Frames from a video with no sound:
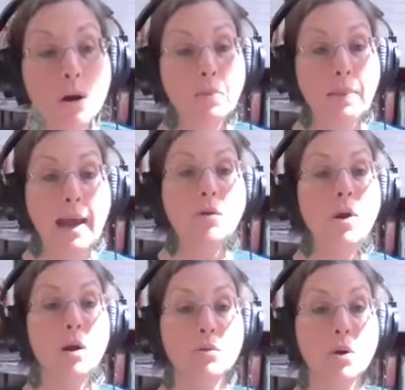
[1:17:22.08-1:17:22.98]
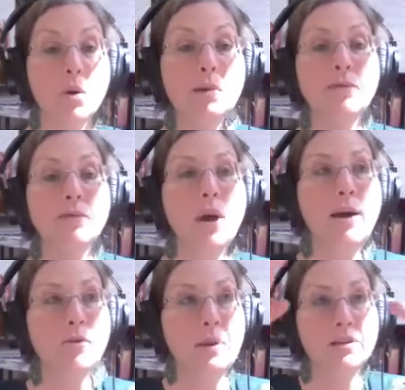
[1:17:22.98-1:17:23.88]
in the background, though. I mean, if you
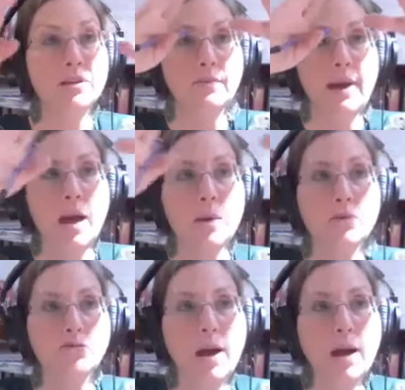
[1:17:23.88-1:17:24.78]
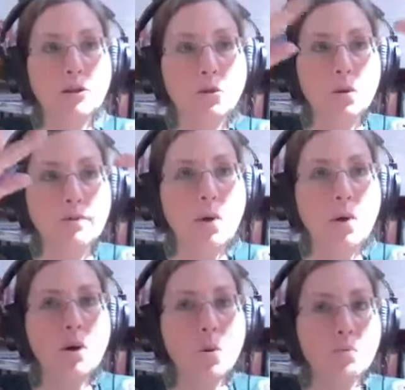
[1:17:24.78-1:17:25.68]
have a piece of abstract sort of
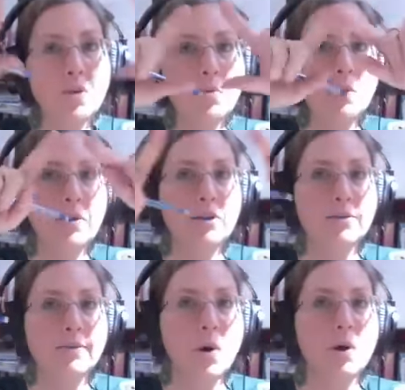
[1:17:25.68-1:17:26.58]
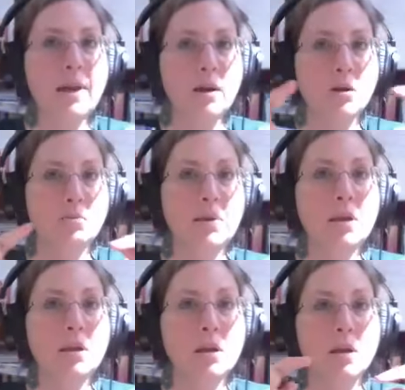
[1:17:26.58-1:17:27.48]
art, or maybe a piece of art that could
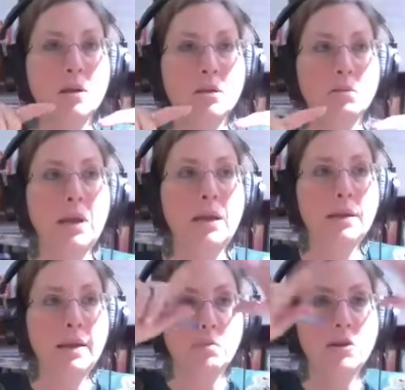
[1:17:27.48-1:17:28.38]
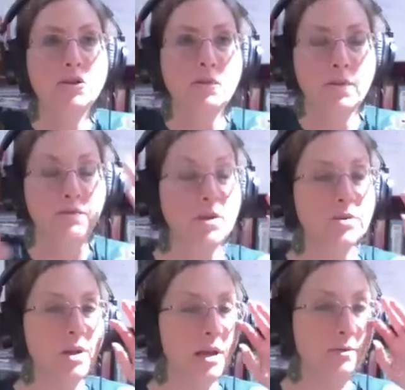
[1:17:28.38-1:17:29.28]
be the main image if it
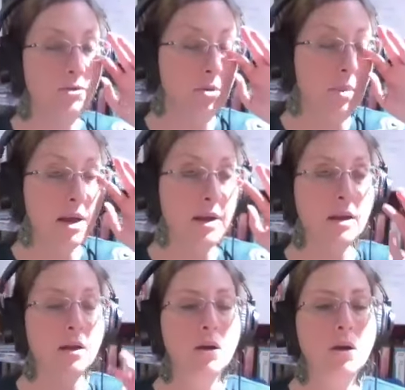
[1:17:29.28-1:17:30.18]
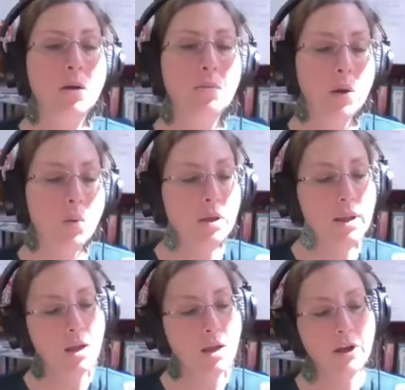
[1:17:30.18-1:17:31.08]
feels kind of shamanic. But I want
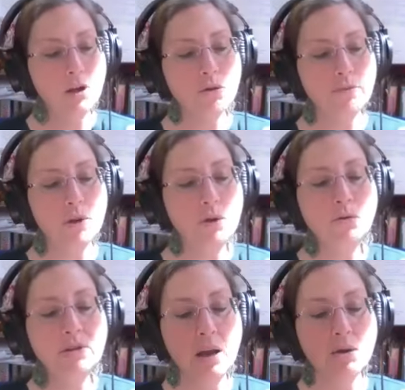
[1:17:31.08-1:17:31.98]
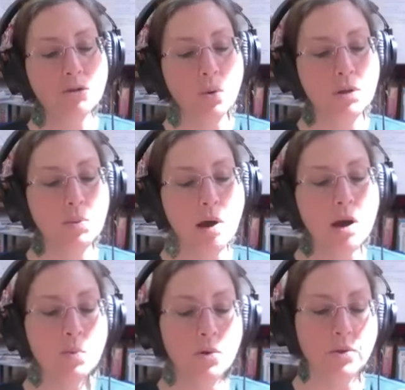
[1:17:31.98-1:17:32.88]
like a picture of you down toward the
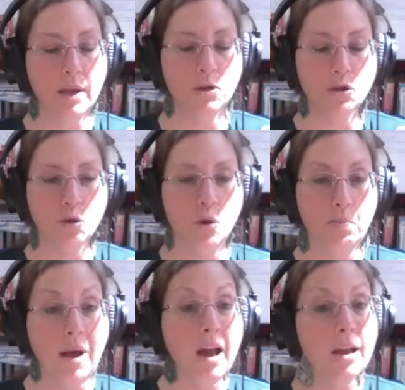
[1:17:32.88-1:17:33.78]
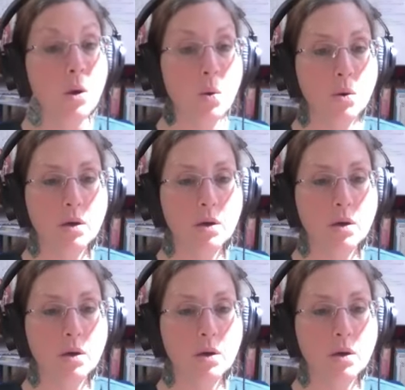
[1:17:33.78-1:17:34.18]
bottom with like a short bio